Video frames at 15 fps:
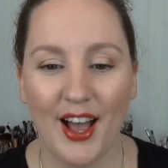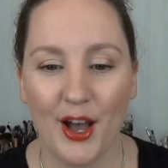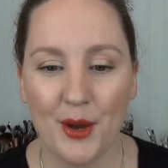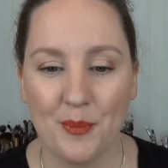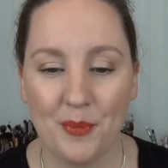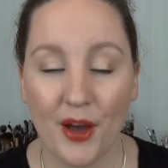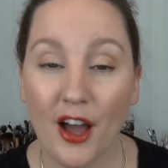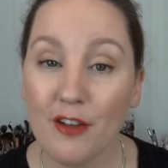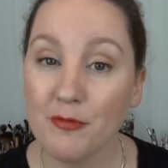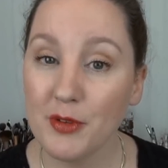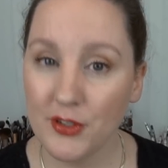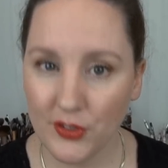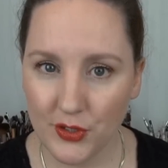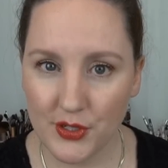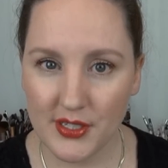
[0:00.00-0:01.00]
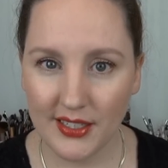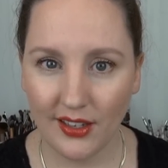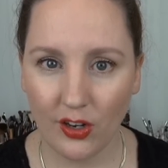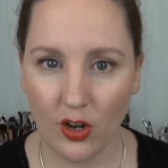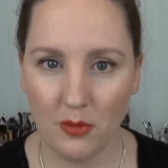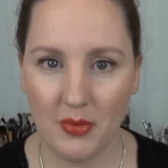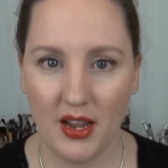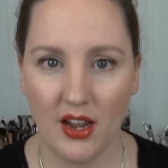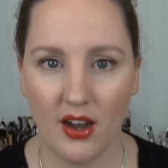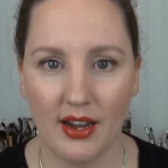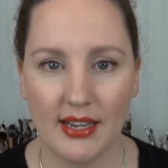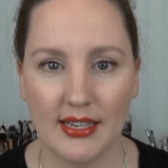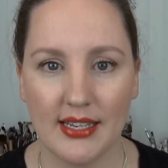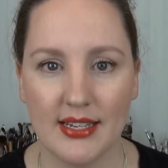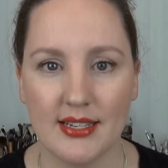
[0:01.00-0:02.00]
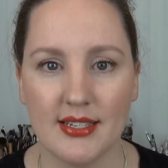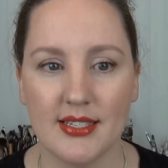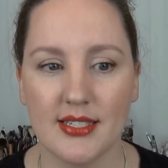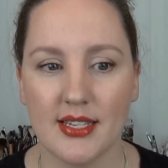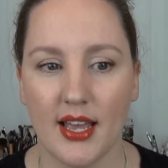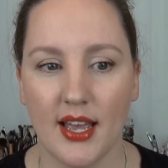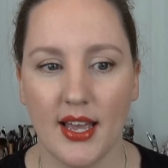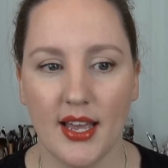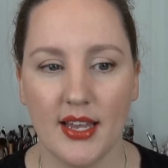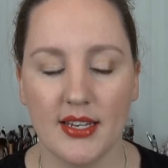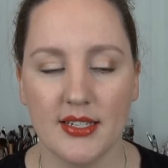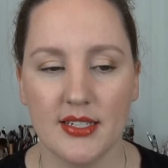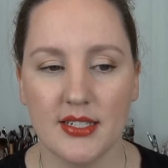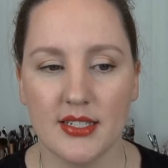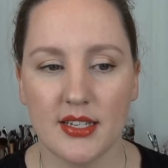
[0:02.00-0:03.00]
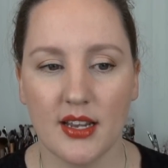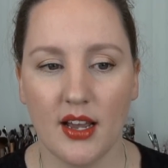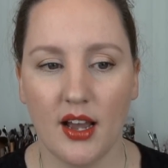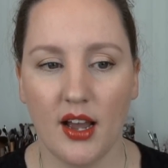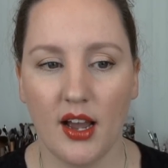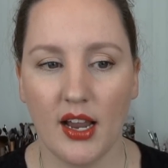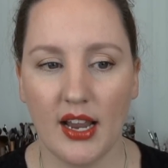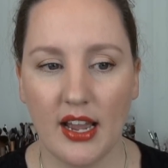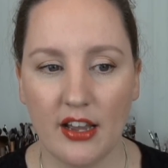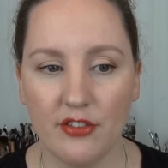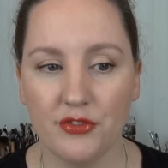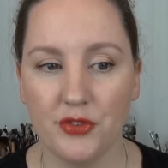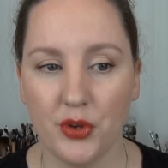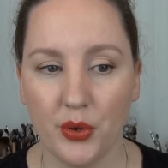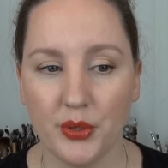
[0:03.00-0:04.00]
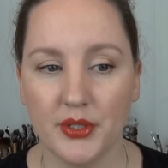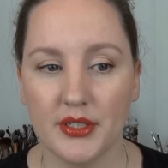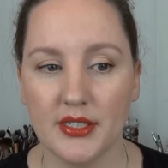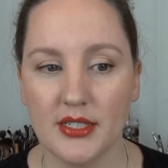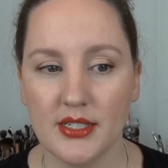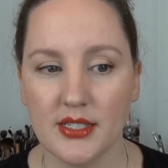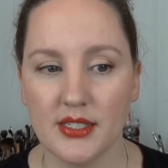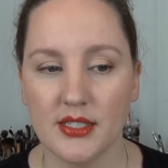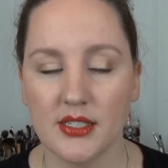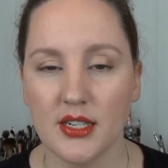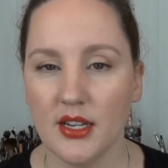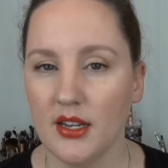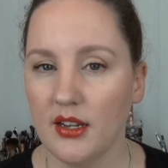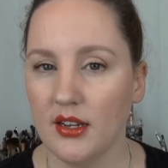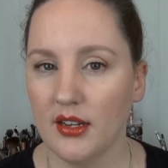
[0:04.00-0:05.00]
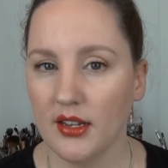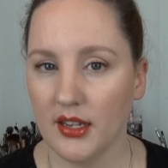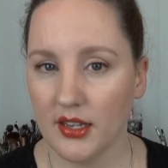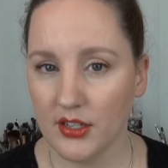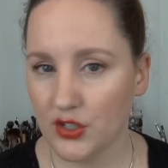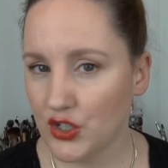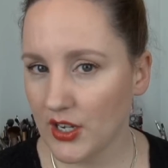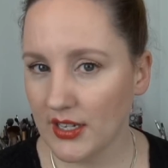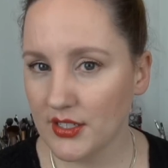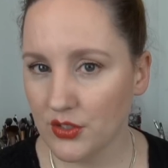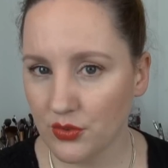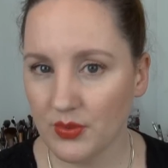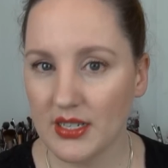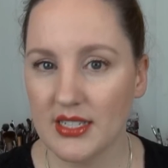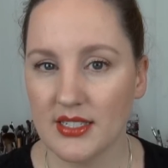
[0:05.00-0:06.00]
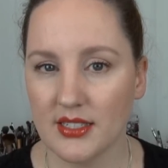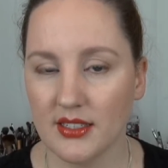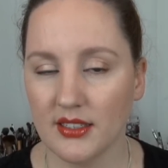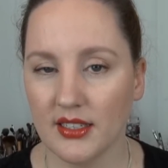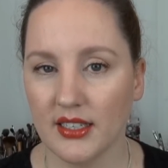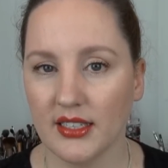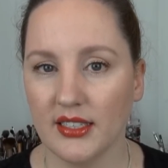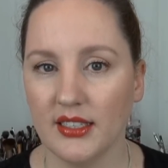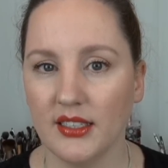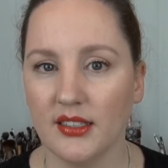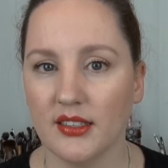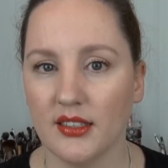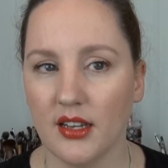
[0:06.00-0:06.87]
But I've been using it on my eyelids, and I have noticed just recently,